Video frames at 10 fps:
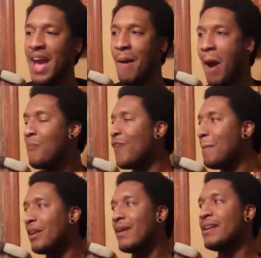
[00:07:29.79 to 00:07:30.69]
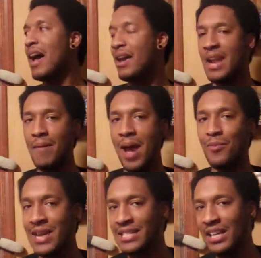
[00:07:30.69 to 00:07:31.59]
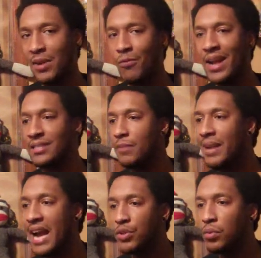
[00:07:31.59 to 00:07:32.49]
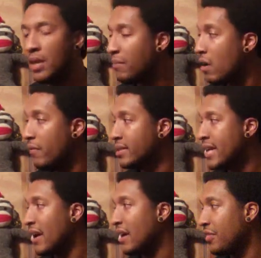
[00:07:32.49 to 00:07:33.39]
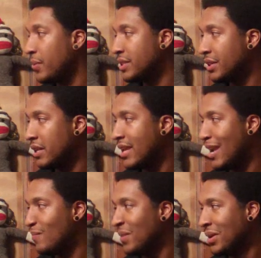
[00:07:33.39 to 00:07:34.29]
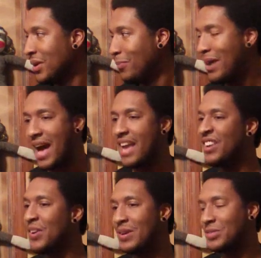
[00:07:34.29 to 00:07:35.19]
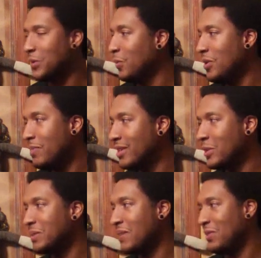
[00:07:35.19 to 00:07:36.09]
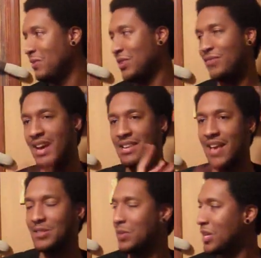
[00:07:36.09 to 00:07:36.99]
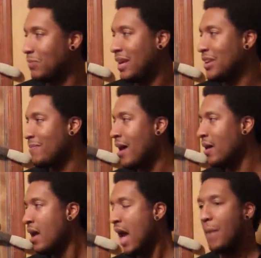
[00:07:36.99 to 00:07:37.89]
I, am rambling right now, and I, I, I seem like I'm ranting, but I do think Marvel's Capcom 3 is a good game. But, you know, it wouldn't be a Zombie 70 review, but I didn't have something to complain about.